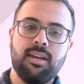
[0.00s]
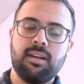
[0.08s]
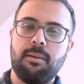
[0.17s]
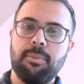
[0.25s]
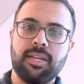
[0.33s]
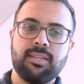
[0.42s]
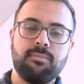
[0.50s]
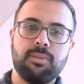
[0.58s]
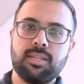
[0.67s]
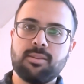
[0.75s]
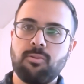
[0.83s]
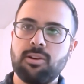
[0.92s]
coming to some
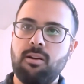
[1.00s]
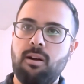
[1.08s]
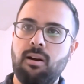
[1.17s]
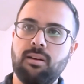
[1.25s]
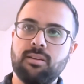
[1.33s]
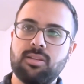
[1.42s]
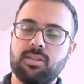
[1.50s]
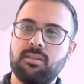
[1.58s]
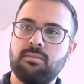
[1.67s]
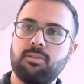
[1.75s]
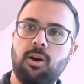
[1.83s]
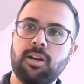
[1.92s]
Discord calls,
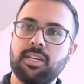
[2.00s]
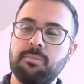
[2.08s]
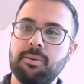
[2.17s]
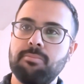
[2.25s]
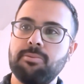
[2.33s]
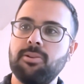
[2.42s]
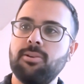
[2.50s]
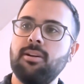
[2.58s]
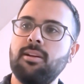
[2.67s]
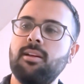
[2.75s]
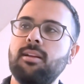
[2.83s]
just talking to people.